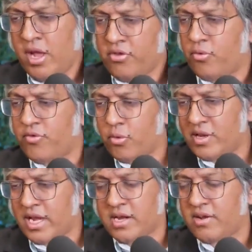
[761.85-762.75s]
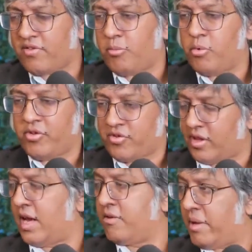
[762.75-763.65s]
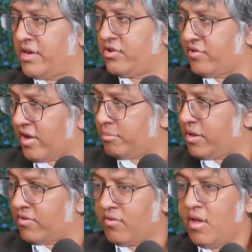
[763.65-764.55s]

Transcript: So if you're related to someone, there's a lot of matching segments.